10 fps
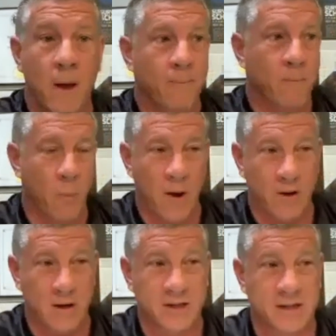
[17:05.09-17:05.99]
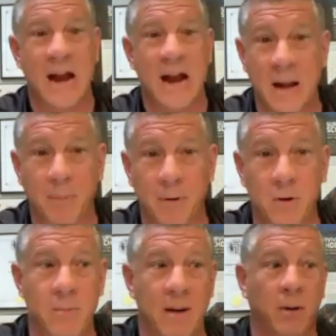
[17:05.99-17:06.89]
whether it's signing up a new
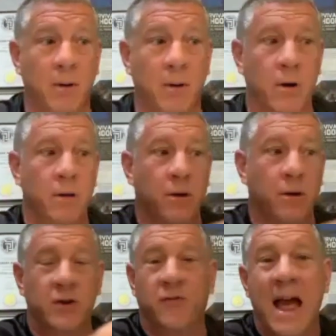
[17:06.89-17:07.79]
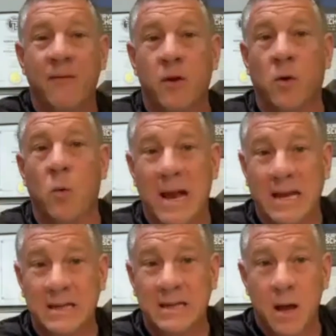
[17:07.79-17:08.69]
member. There's 5 other
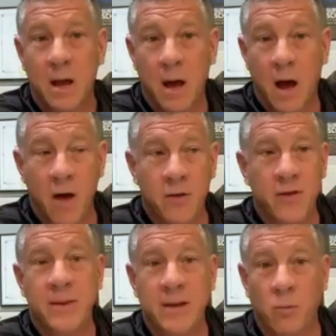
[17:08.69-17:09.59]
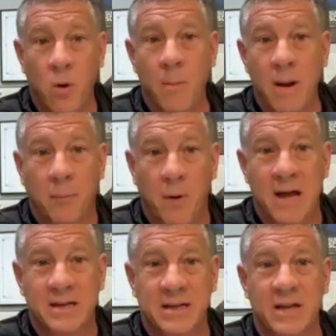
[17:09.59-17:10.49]
ways other than the enrollment
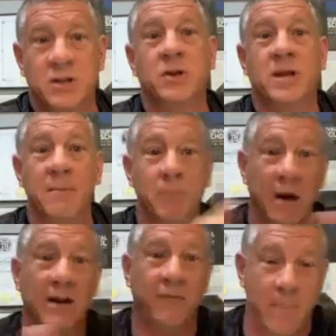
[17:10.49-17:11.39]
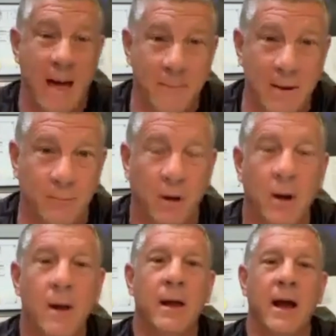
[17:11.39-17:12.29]
process to get money from that member.
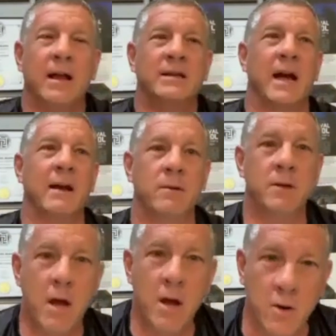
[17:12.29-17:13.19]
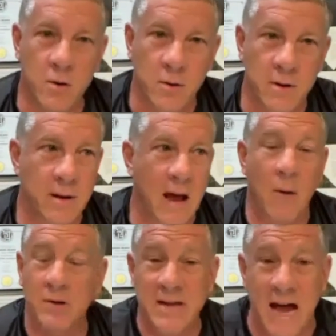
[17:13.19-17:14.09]
And I was like, dude, I was
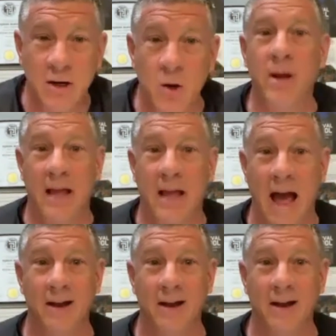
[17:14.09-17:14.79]
not doing that.